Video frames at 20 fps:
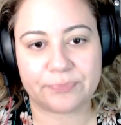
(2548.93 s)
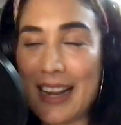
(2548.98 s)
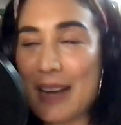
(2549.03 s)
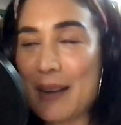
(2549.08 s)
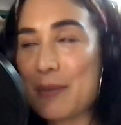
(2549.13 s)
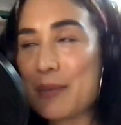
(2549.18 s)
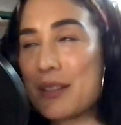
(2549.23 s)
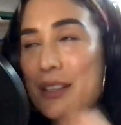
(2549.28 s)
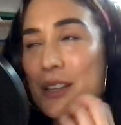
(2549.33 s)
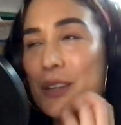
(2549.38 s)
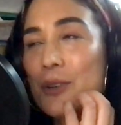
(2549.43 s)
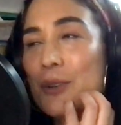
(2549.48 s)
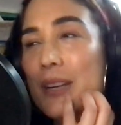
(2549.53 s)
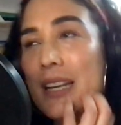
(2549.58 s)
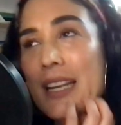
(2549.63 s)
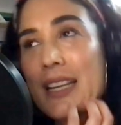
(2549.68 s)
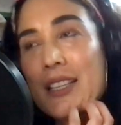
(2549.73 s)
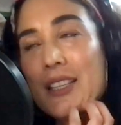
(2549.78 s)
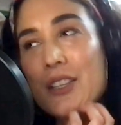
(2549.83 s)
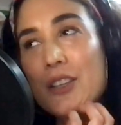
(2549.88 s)

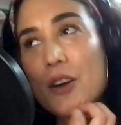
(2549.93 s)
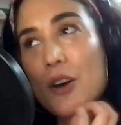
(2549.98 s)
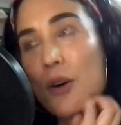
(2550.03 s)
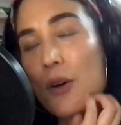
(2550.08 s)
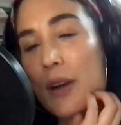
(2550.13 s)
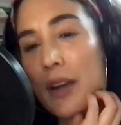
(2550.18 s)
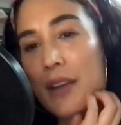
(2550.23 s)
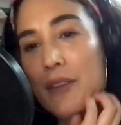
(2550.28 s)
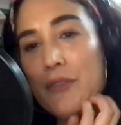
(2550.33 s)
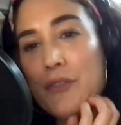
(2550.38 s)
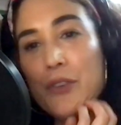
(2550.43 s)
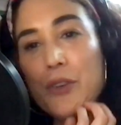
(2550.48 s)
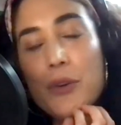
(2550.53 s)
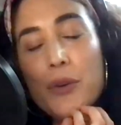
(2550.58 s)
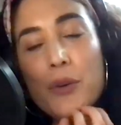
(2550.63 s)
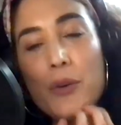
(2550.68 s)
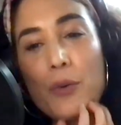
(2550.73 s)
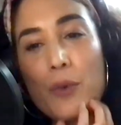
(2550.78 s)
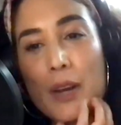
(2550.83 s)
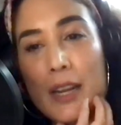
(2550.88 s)
Absolutely. So if
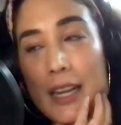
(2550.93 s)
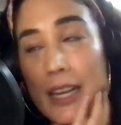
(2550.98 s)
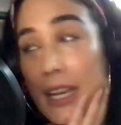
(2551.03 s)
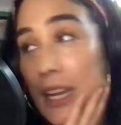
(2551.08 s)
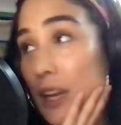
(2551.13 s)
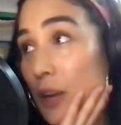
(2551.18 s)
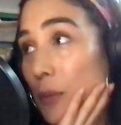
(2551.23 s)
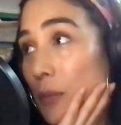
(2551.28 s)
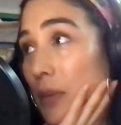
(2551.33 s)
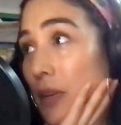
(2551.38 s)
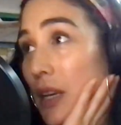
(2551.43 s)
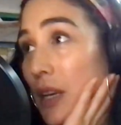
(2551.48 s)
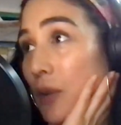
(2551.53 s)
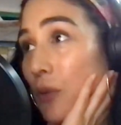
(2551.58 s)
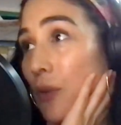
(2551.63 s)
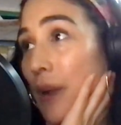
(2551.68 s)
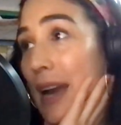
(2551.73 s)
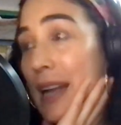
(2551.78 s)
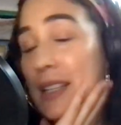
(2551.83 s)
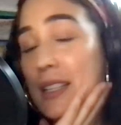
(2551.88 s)
you want to hear
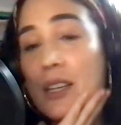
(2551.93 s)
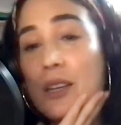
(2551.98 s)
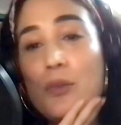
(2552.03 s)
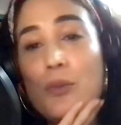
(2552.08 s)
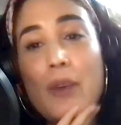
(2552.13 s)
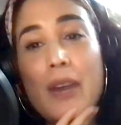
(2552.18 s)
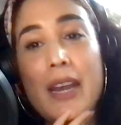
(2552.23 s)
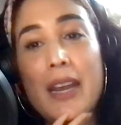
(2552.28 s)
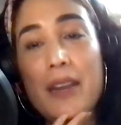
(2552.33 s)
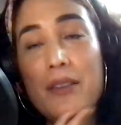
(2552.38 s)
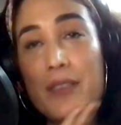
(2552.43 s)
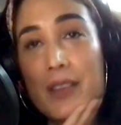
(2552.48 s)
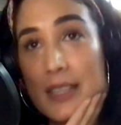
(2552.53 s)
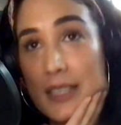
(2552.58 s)
me rant and rave,